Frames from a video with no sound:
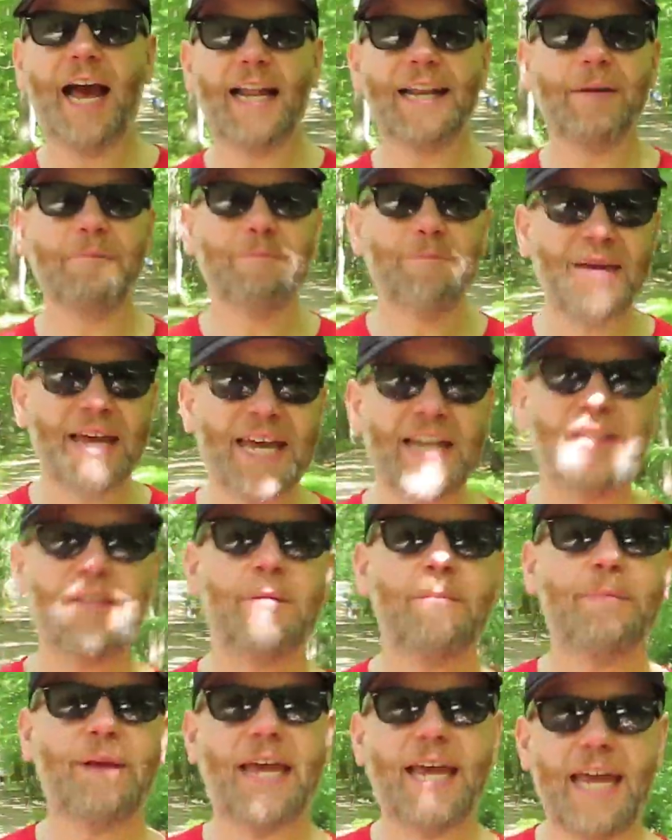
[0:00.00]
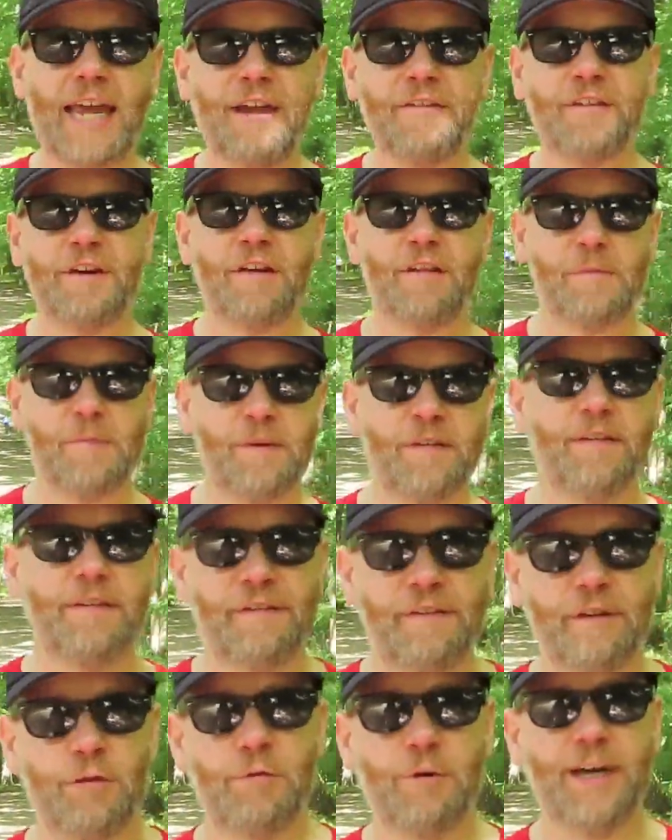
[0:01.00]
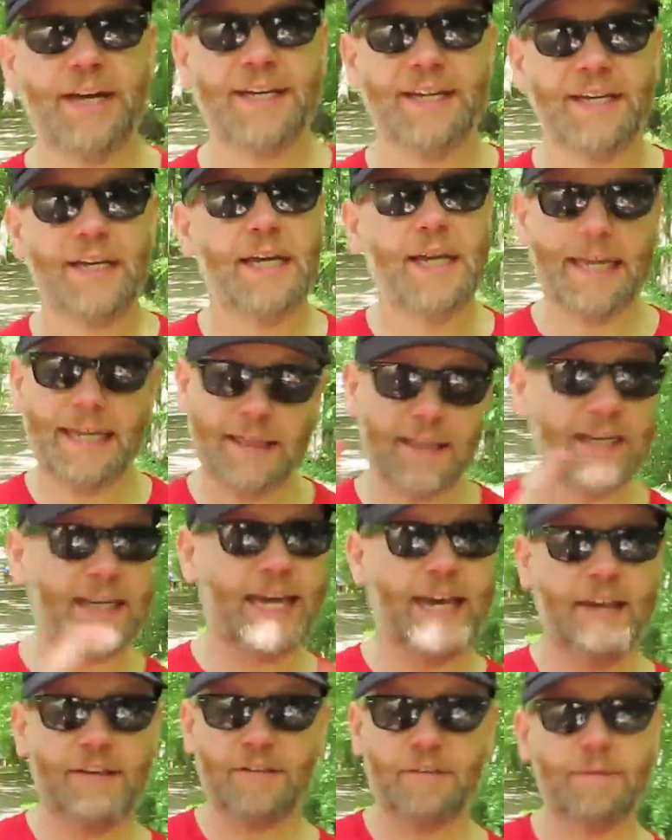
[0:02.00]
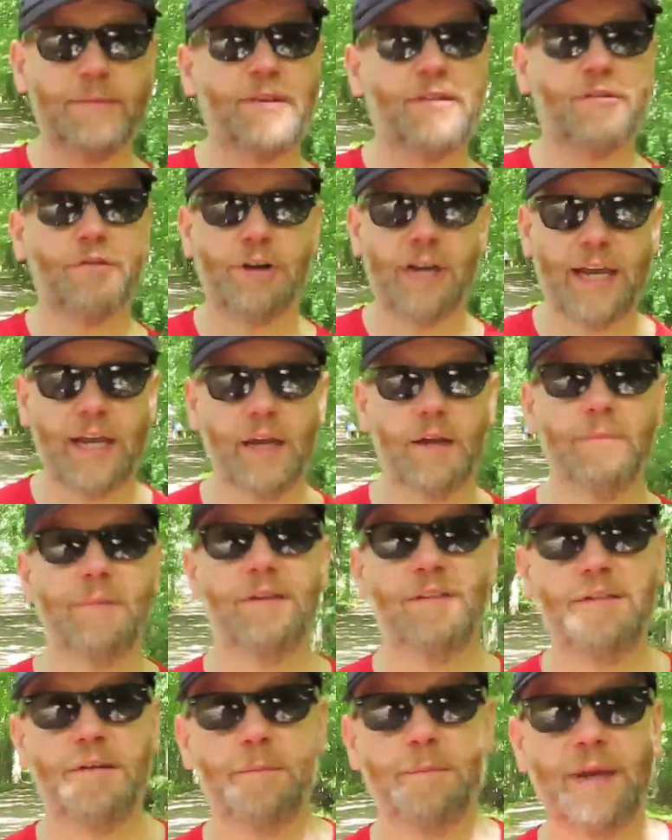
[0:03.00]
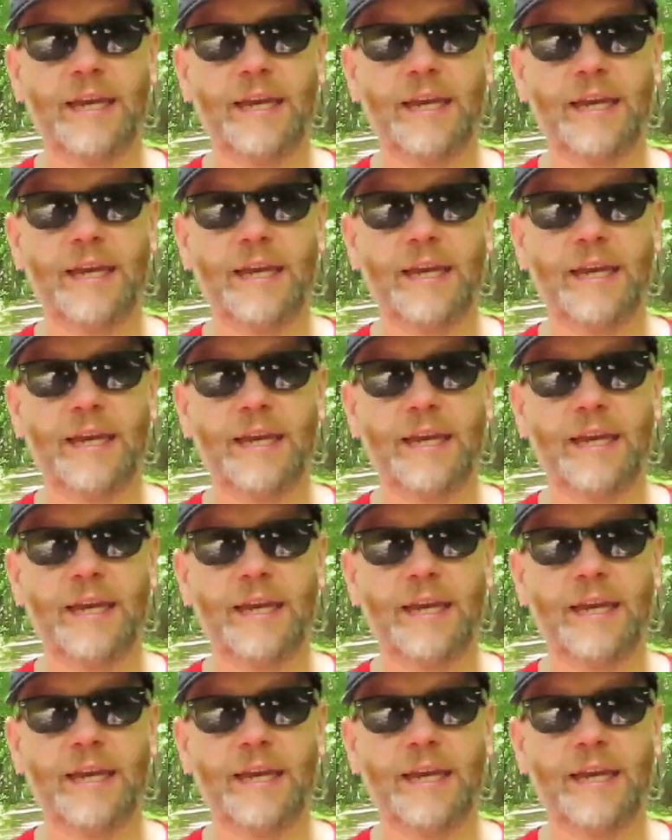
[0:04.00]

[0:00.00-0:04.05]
And it made them behave in a specific way, in the case of Mr. A and Mr.